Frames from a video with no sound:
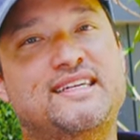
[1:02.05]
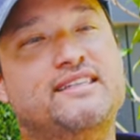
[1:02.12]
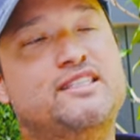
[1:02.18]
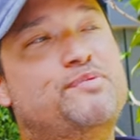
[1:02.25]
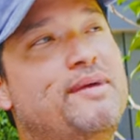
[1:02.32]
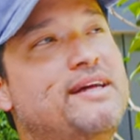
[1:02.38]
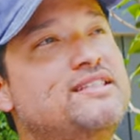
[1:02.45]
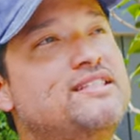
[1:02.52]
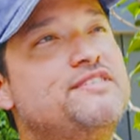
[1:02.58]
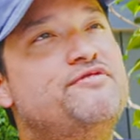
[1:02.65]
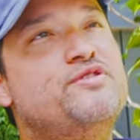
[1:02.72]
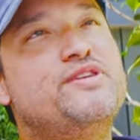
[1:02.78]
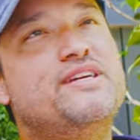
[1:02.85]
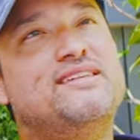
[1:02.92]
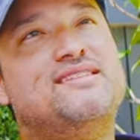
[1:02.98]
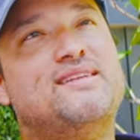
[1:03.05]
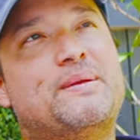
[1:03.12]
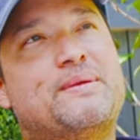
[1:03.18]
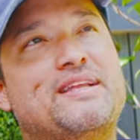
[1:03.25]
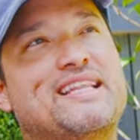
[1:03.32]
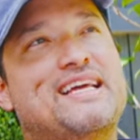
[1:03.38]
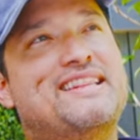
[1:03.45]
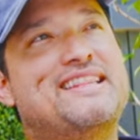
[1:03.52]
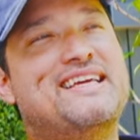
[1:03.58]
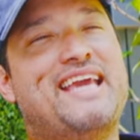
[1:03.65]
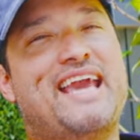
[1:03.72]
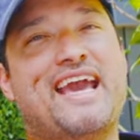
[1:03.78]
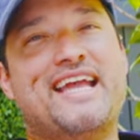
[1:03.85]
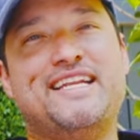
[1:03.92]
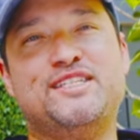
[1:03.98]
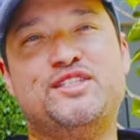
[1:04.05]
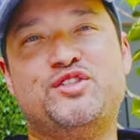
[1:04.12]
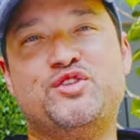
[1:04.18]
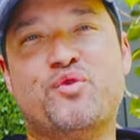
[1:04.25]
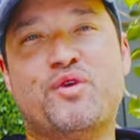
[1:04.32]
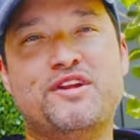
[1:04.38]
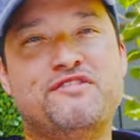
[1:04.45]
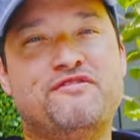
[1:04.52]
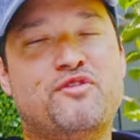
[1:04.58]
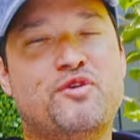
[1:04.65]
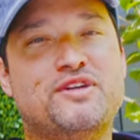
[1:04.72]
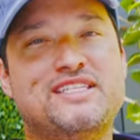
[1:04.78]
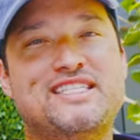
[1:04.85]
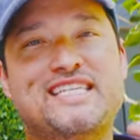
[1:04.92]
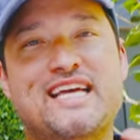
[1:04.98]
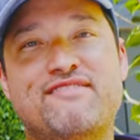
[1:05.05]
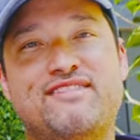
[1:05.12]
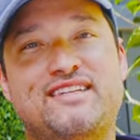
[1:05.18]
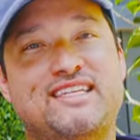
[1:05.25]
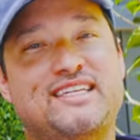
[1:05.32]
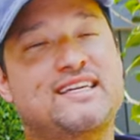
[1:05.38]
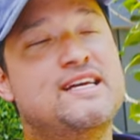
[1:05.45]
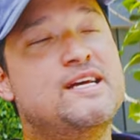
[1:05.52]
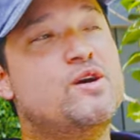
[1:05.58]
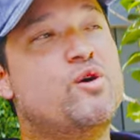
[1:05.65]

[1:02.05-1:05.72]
especially if you get something like the Canon's 24 to 70,